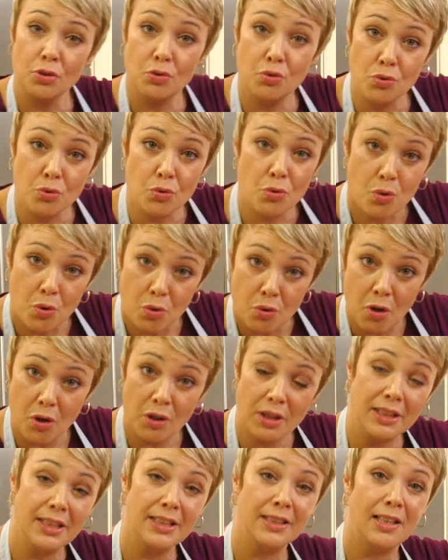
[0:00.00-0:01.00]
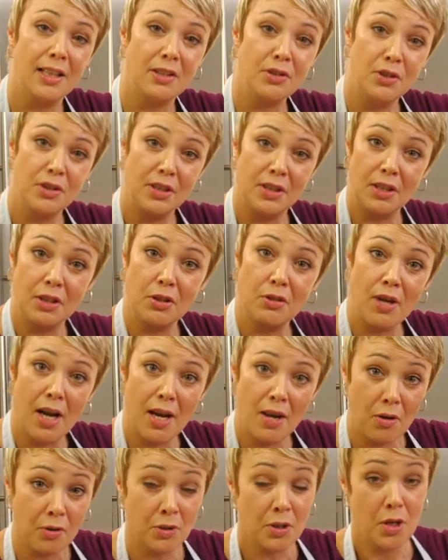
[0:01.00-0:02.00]
just draw on a design using the
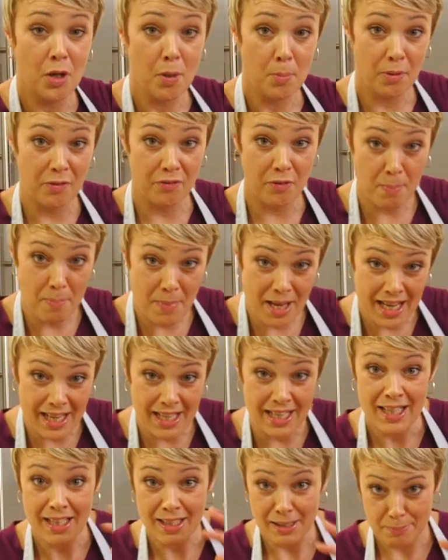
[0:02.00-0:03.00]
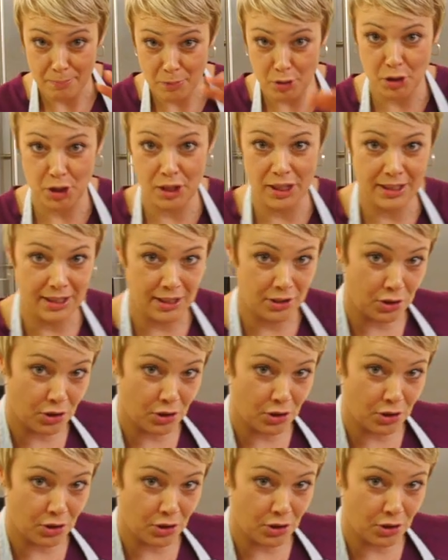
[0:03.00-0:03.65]
crayon. But for me, much easier